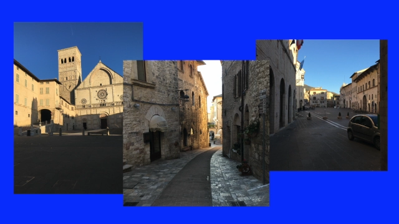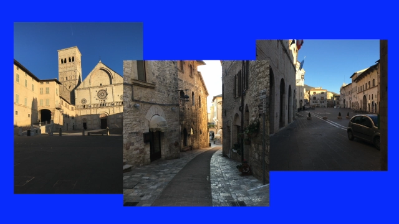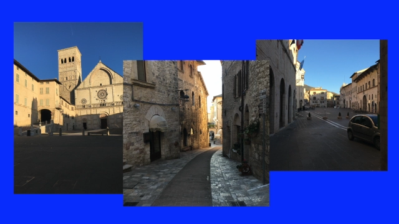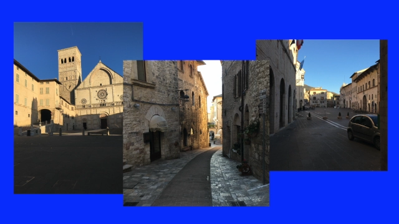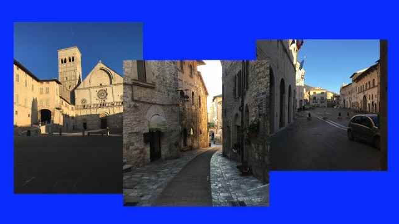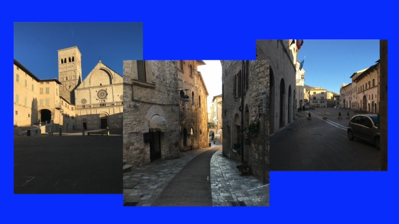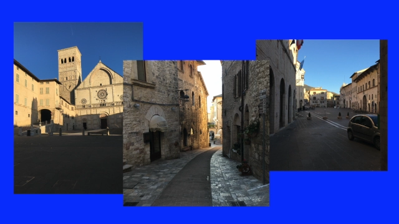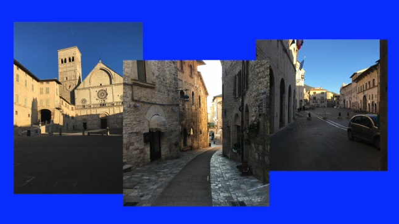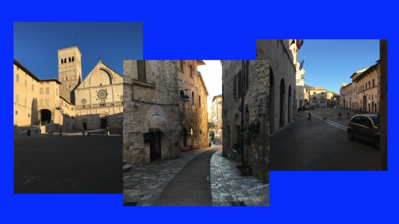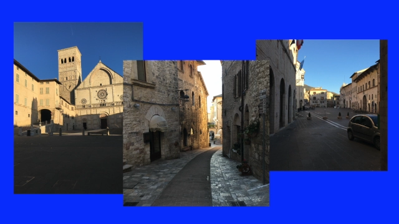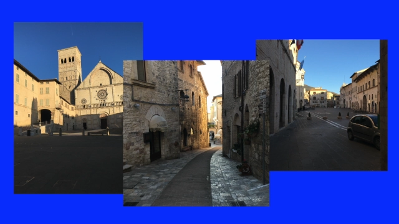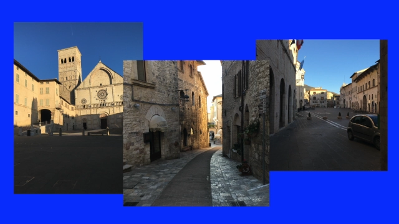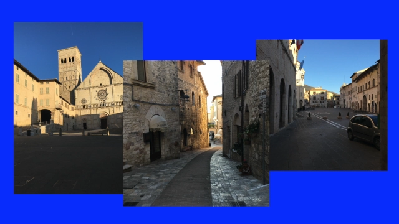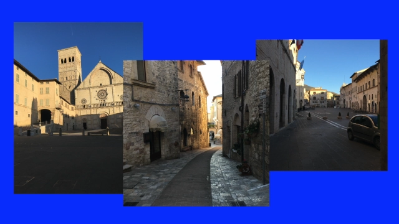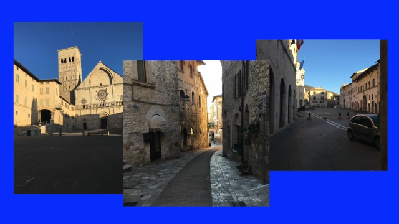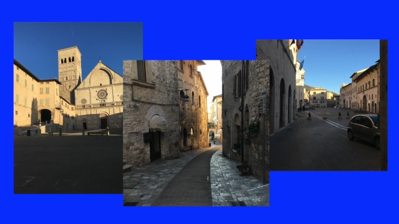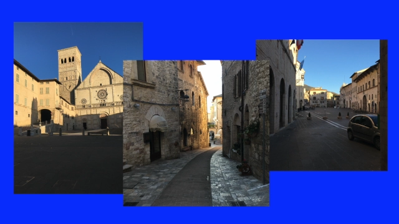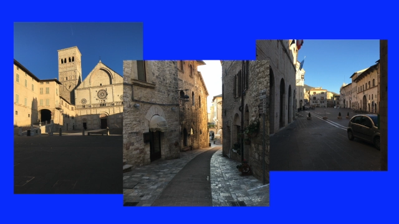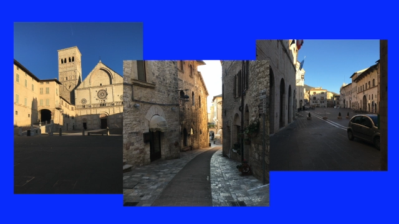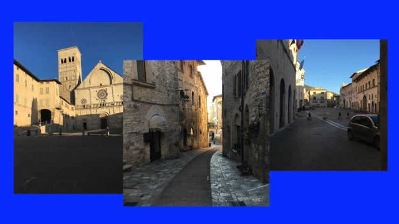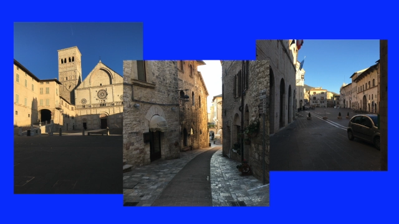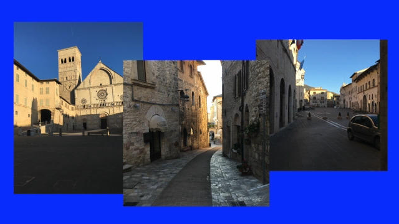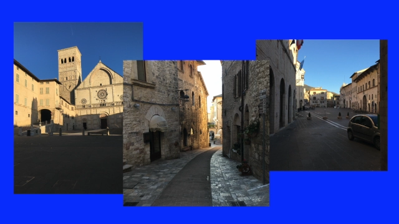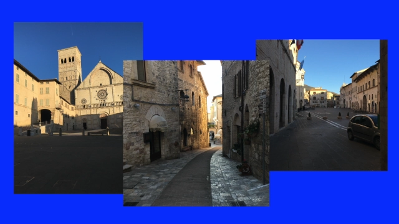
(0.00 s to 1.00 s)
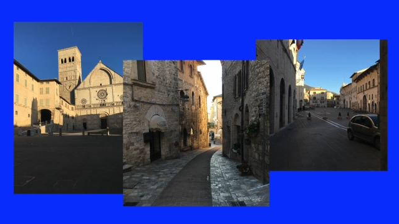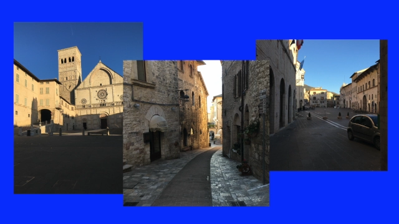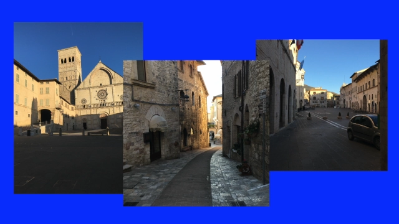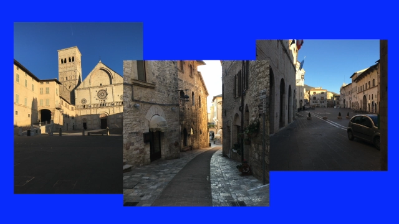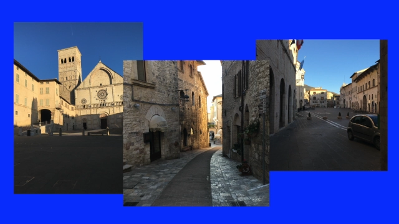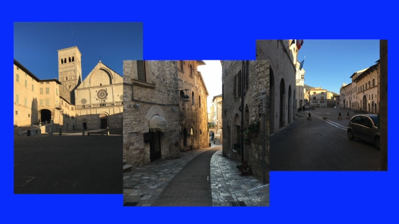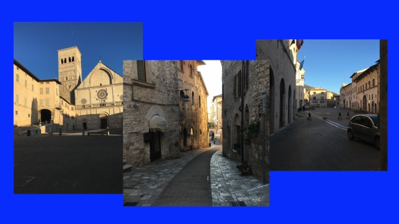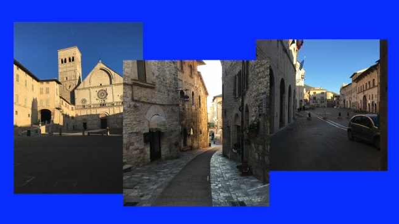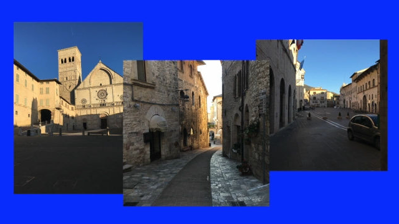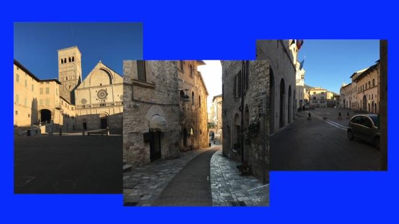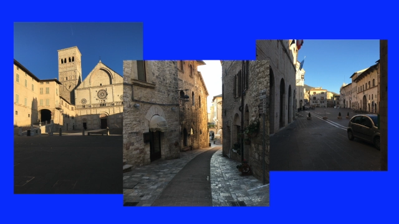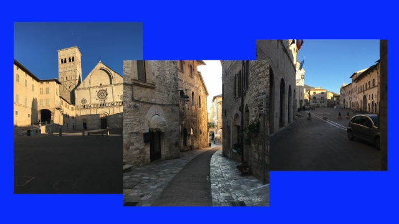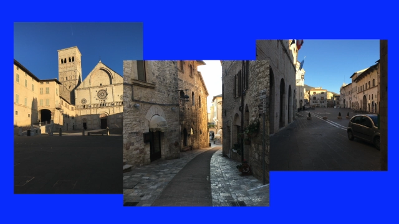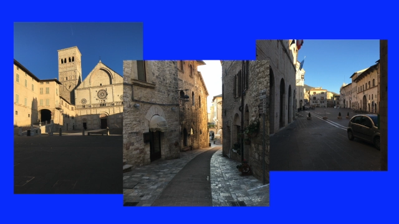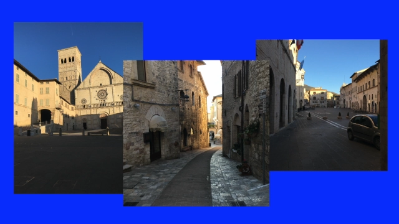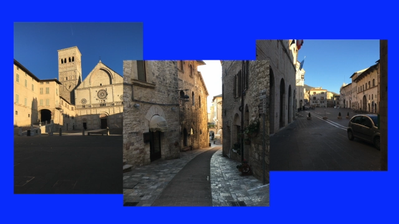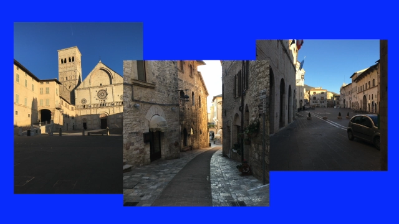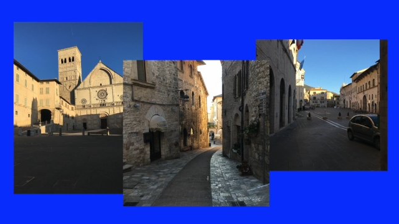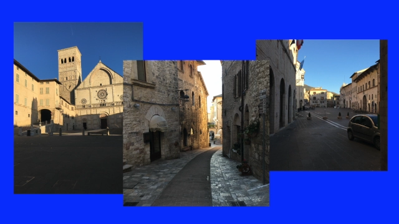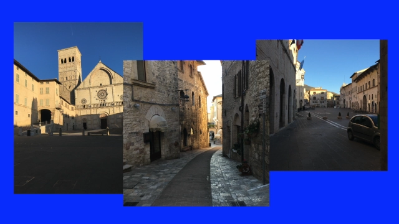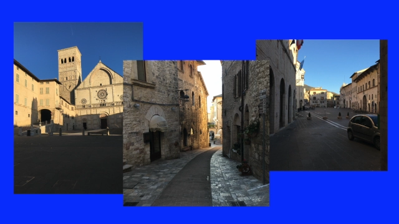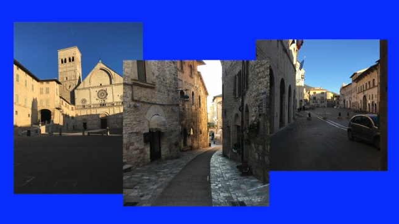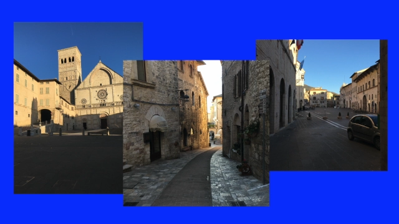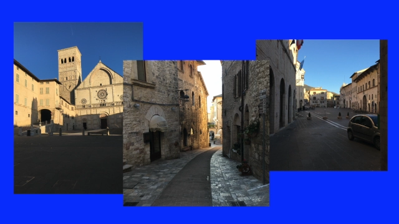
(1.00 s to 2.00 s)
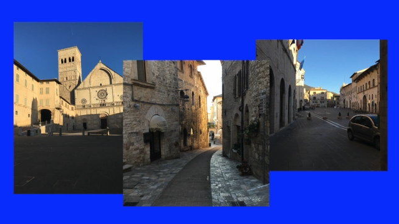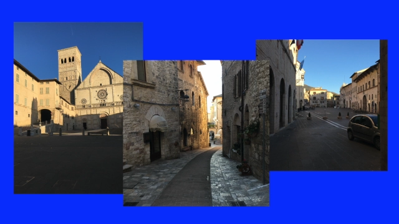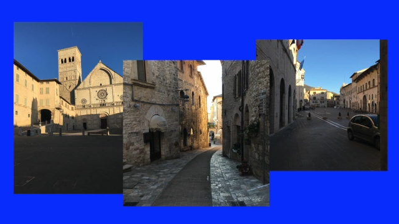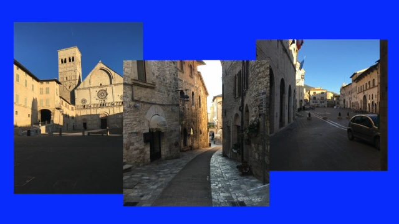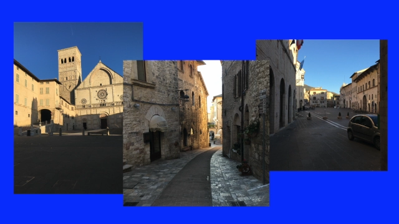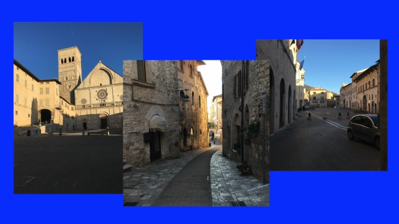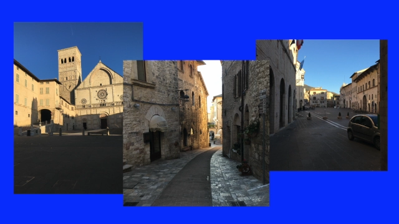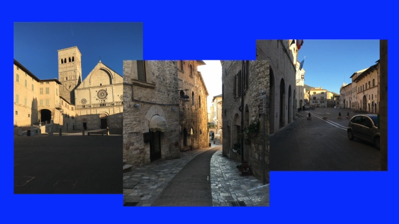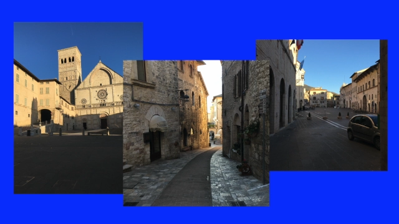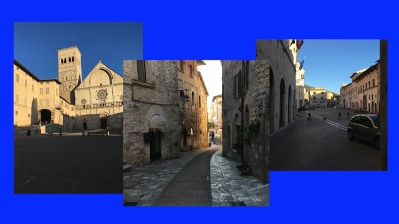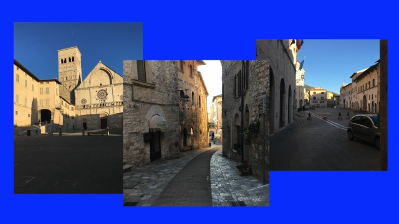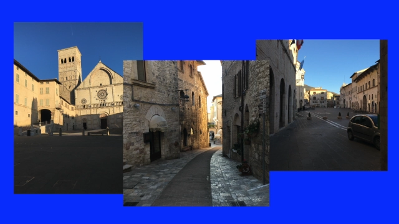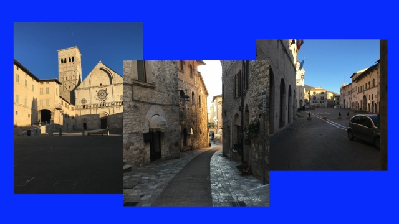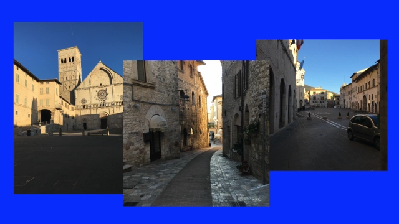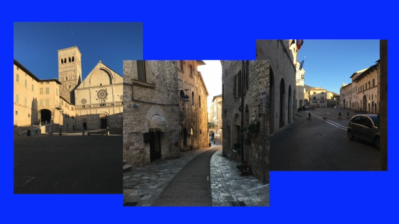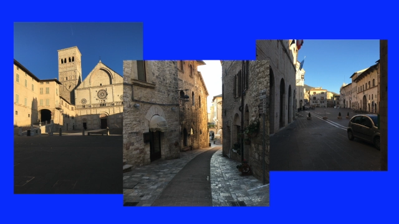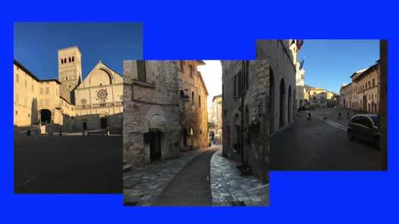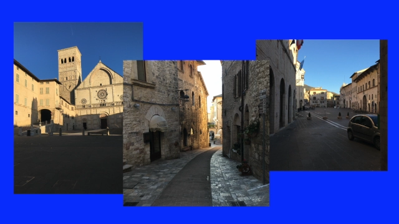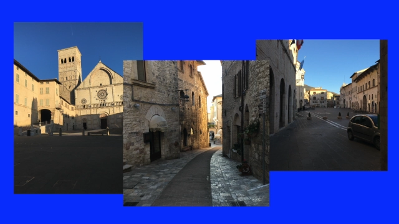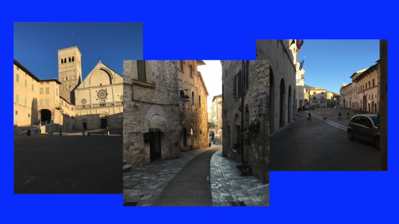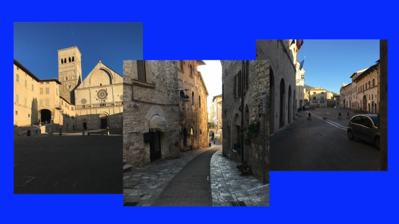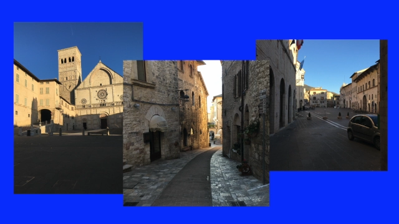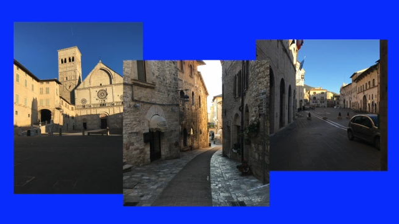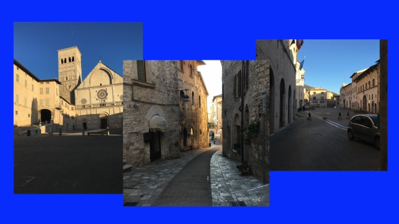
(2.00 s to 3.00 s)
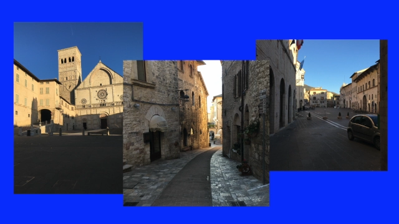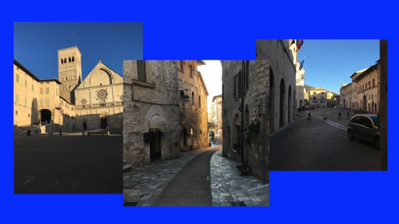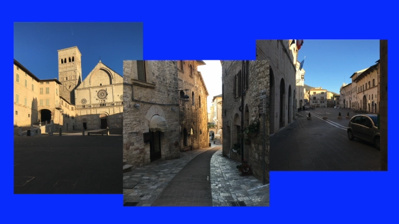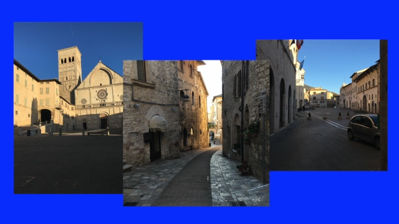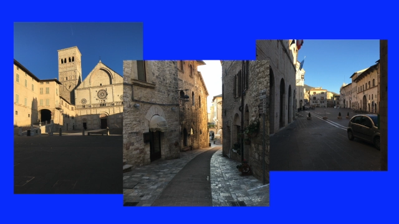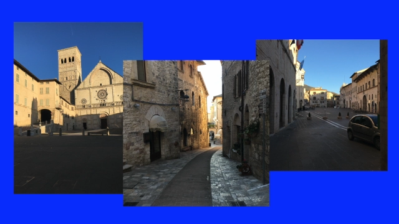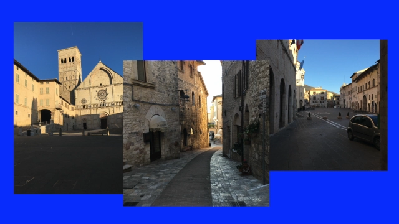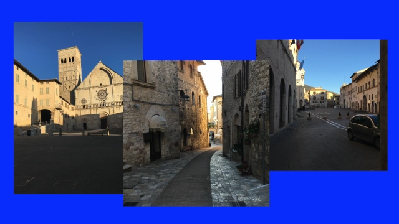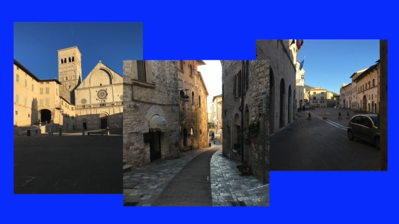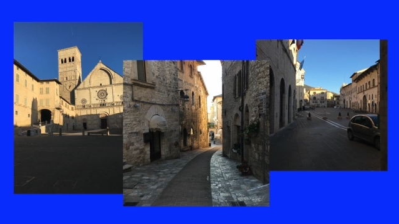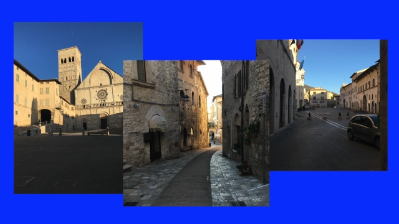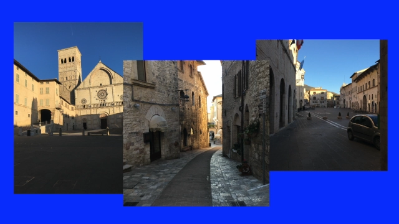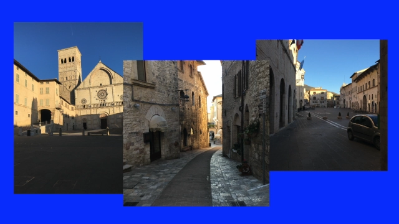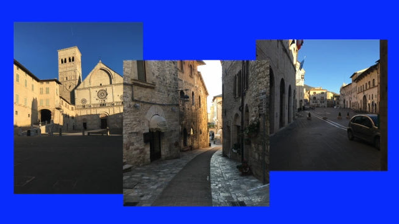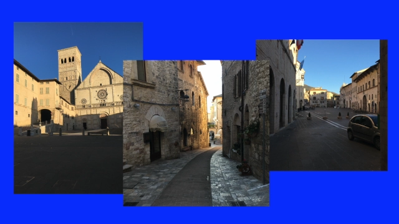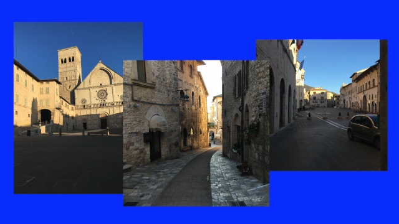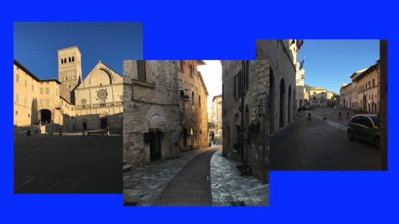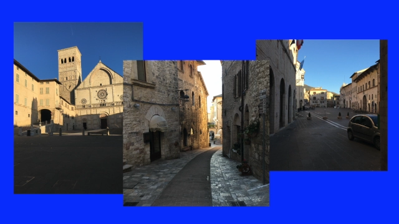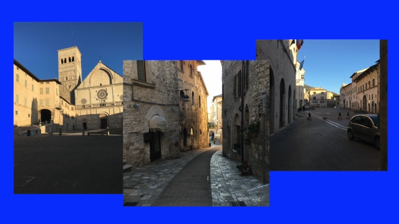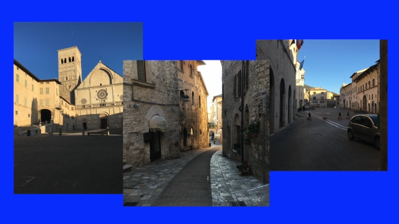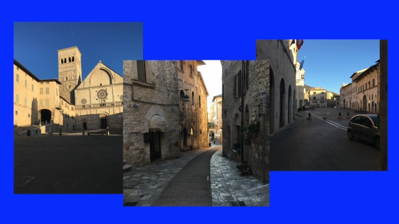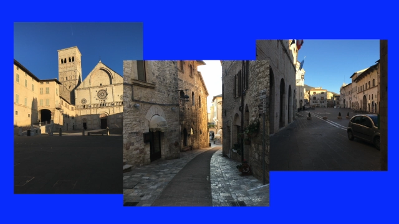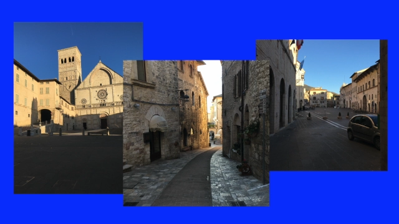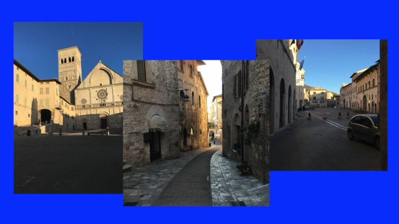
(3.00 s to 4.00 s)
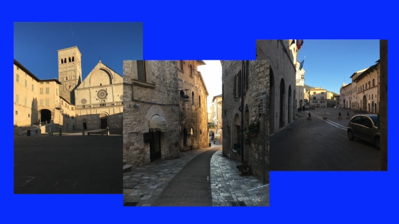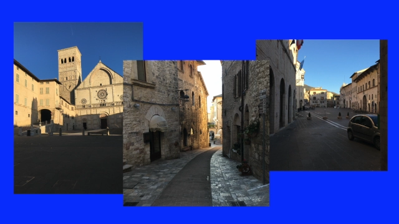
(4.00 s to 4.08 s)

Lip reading: Nobody's mouth can be seen.